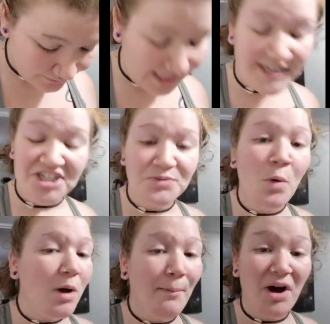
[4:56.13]
and it just
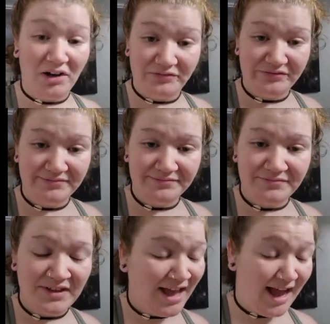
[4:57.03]
won't come off.
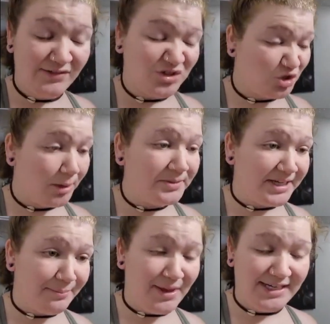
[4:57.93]
I've scrubbed
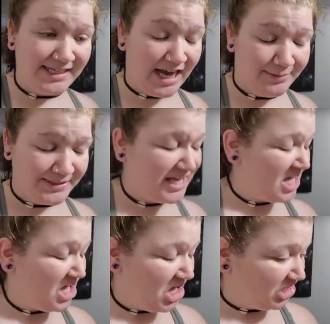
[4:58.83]
it many times.
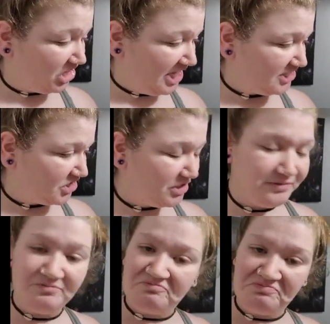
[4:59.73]
Lysol,
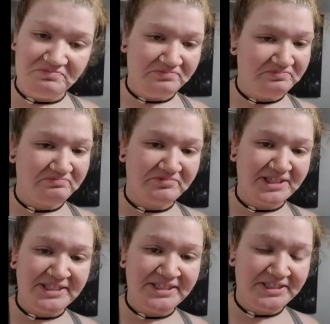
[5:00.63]

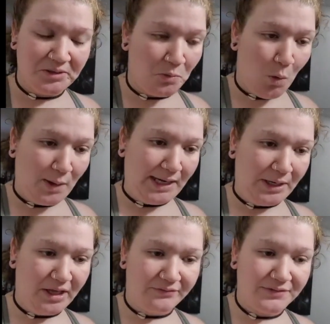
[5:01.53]
won't get
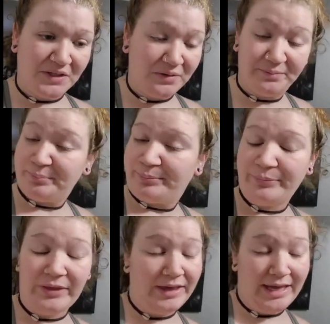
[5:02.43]
it off. So
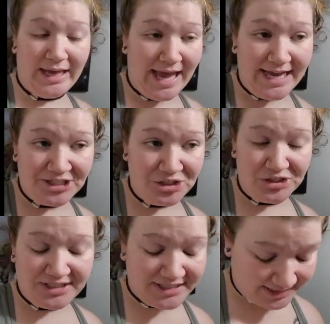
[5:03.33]
it's just